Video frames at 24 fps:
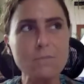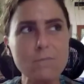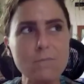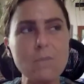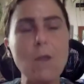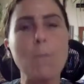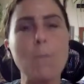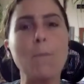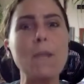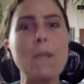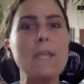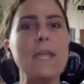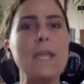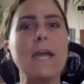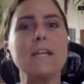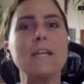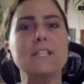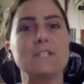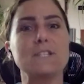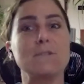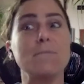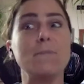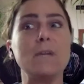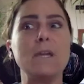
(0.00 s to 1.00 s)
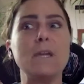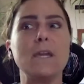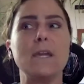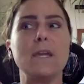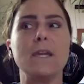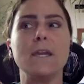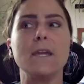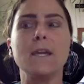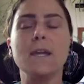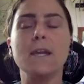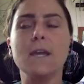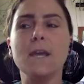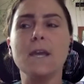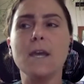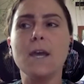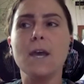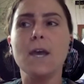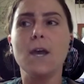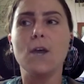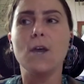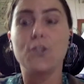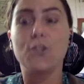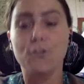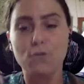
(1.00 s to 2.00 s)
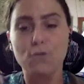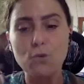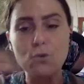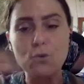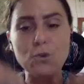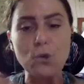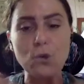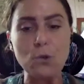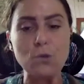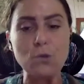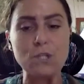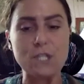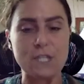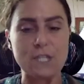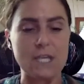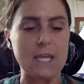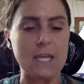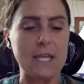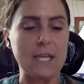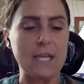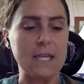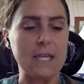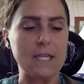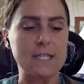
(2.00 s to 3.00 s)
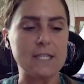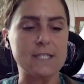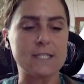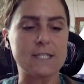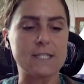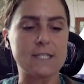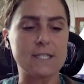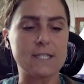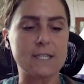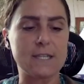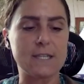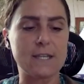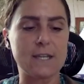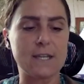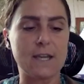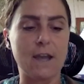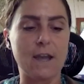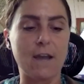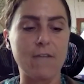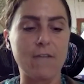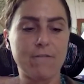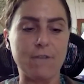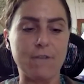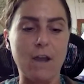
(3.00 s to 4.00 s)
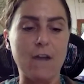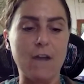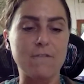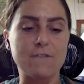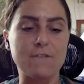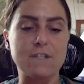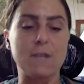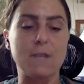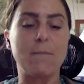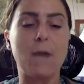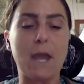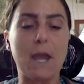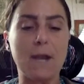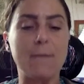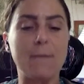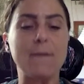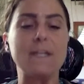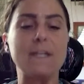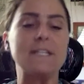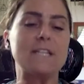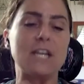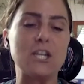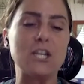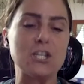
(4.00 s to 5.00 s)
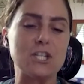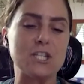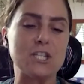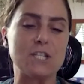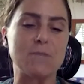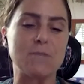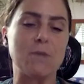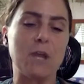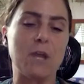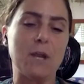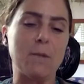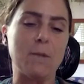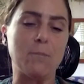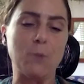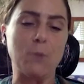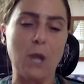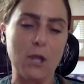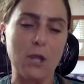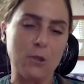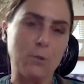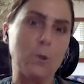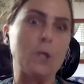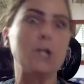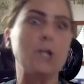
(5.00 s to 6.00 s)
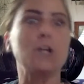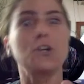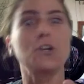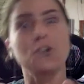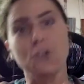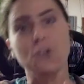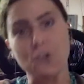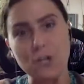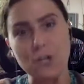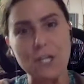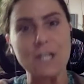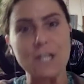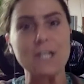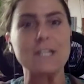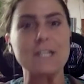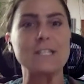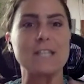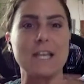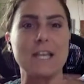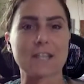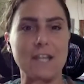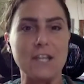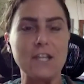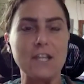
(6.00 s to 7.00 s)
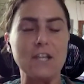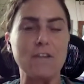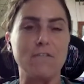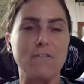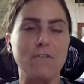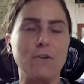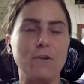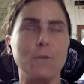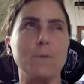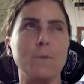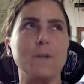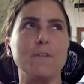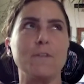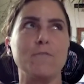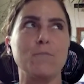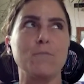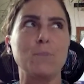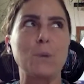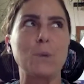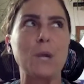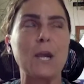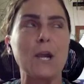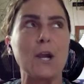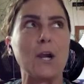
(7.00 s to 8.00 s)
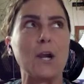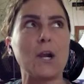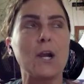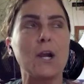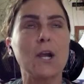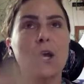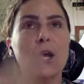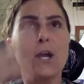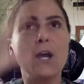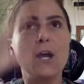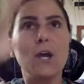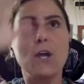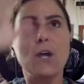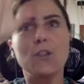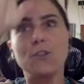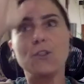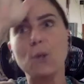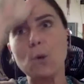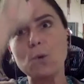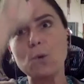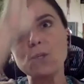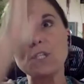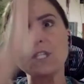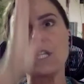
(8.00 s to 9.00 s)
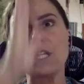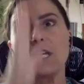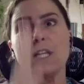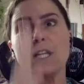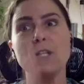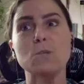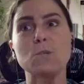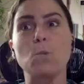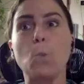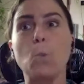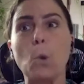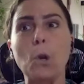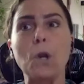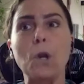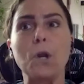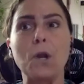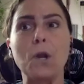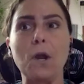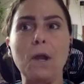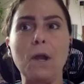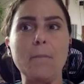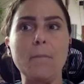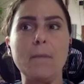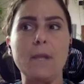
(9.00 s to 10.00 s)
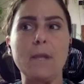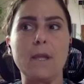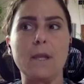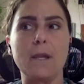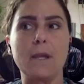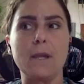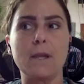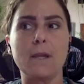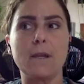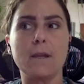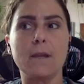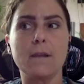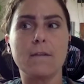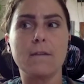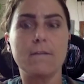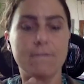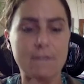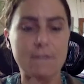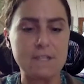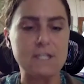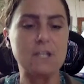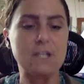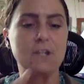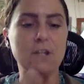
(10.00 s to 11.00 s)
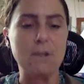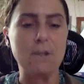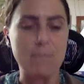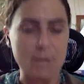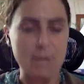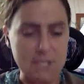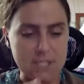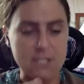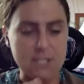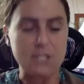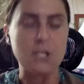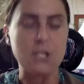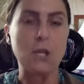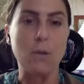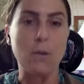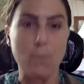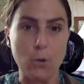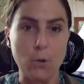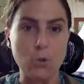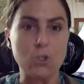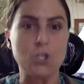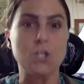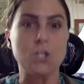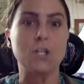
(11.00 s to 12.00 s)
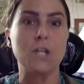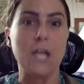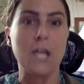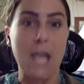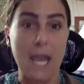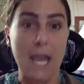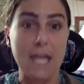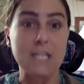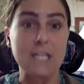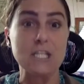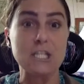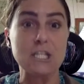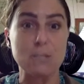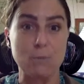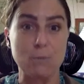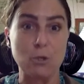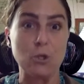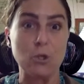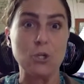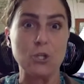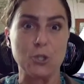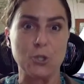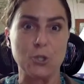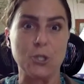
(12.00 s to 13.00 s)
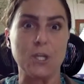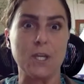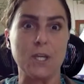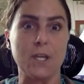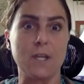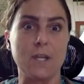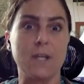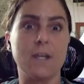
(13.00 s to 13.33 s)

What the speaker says: But yeah, to me, through those things of some kind of meditation, some kind of breath work, kriyas, and then the affirmative prayer, those things work on me physically, mentally, emotionally, and spiritually